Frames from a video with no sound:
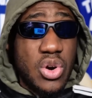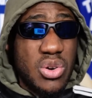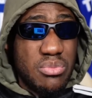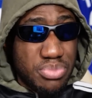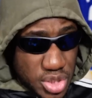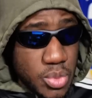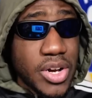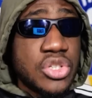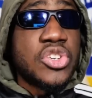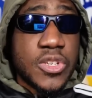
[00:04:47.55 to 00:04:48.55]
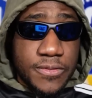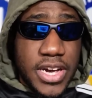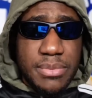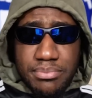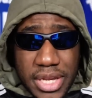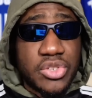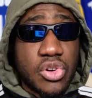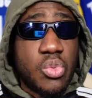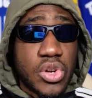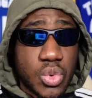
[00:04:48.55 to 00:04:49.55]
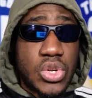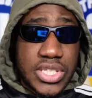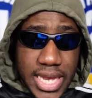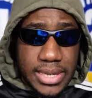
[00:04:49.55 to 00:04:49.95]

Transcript: but you are justified based on what was said.